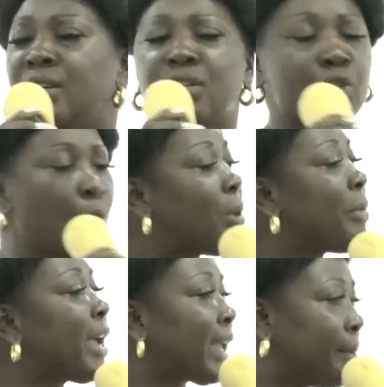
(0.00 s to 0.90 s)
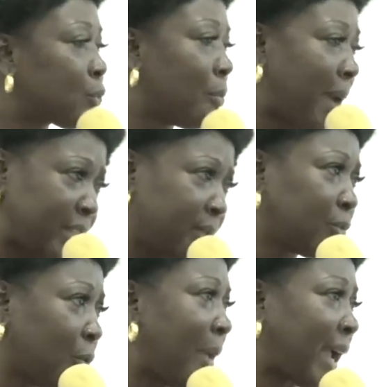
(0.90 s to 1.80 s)
some women came to
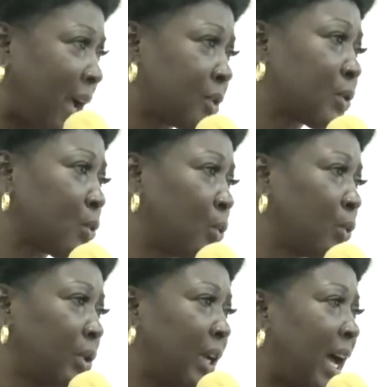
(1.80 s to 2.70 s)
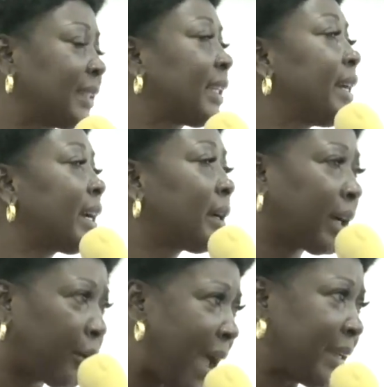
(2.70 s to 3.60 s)
my council and
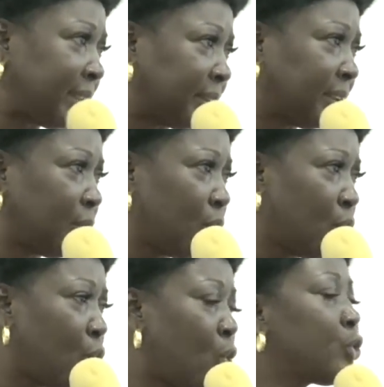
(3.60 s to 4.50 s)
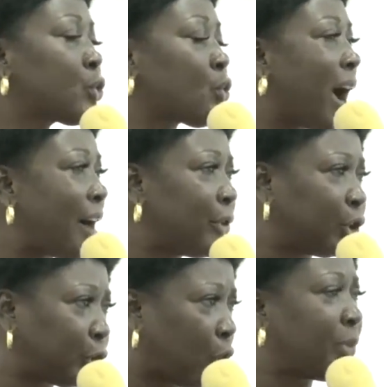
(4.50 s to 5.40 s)
started crying. Who used to have
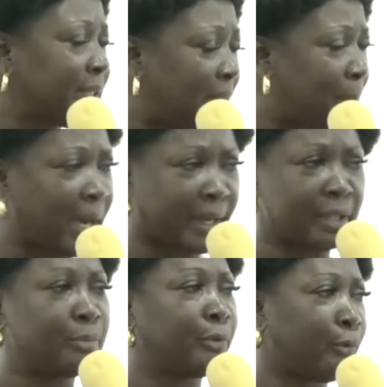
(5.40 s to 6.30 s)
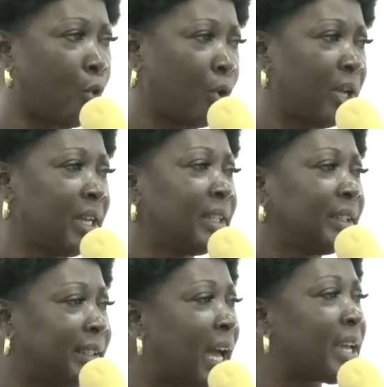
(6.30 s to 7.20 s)
a shop in that market before,
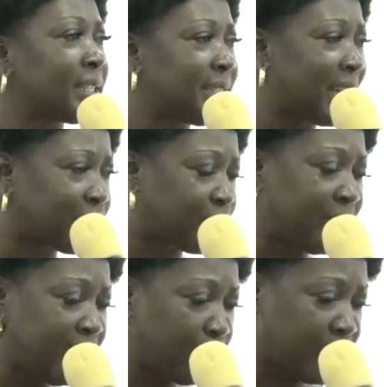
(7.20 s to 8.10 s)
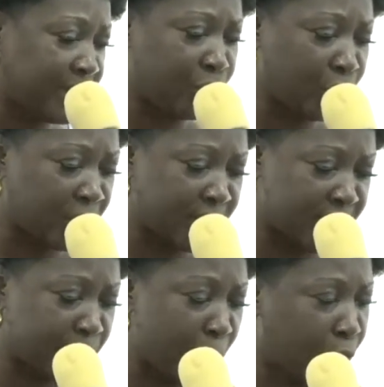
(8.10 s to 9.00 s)
now is not trading with just
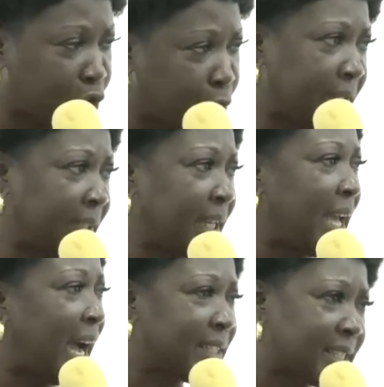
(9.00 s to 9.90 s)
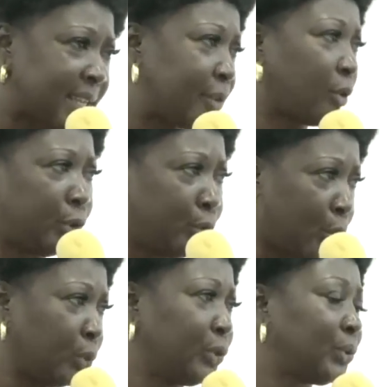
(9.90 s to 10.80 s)
a small trade at the side of the
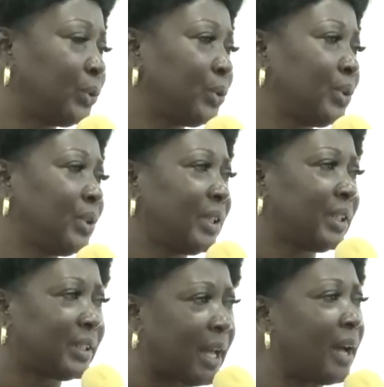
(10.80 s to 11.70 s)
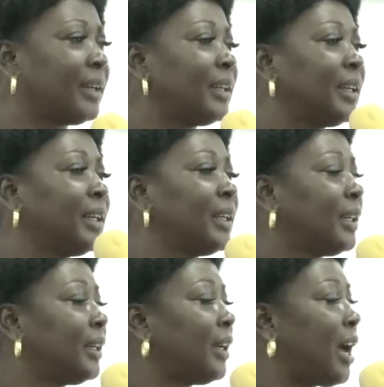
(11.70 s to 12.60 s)
road. Sir,
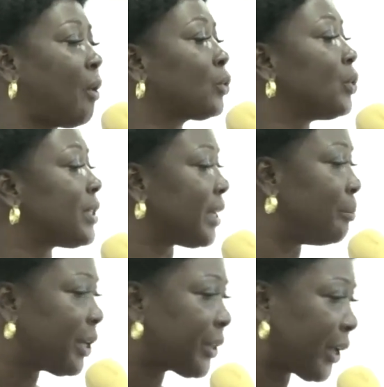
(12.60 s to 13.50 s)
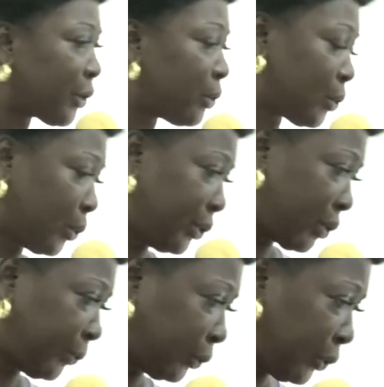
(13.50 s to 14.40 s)
I want to say a big thank you
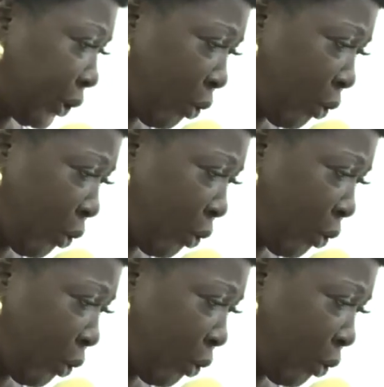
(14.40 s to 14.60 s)
to the